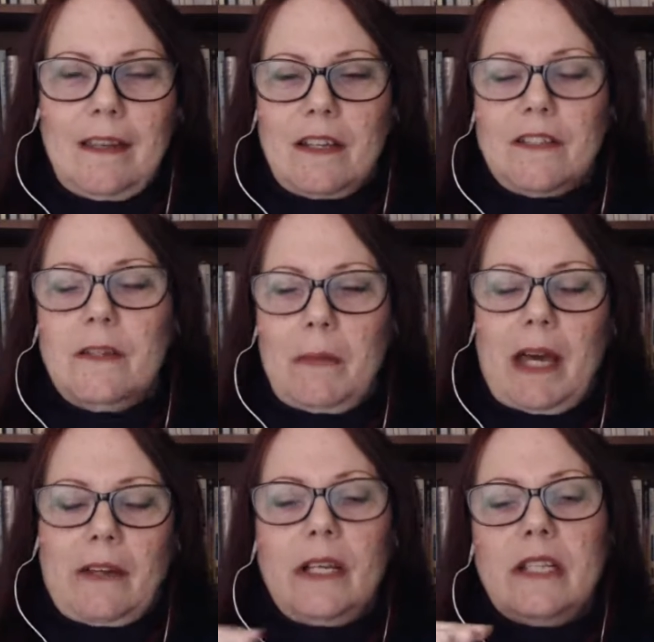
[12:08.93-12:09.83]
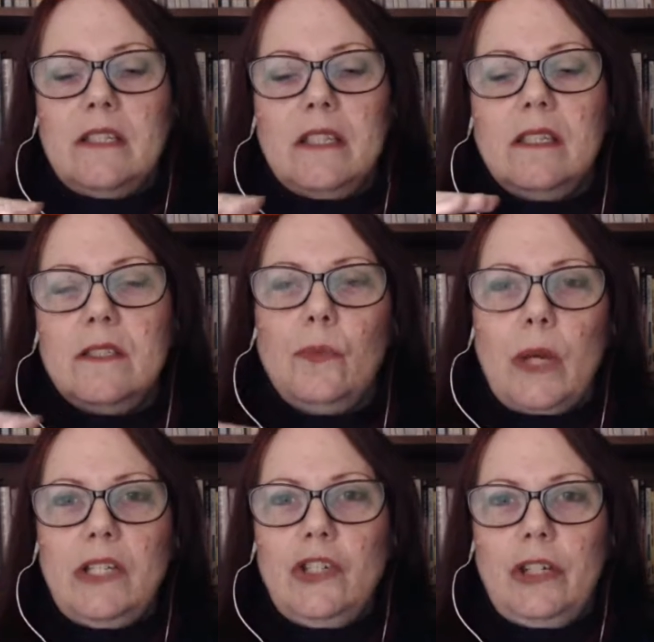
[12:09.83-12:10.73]
Doesn't matter. It's this
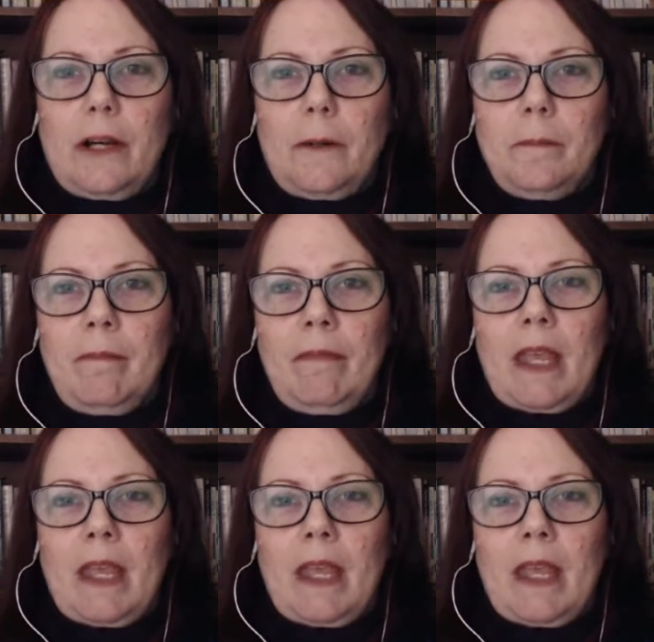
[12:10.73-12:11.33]
ratio,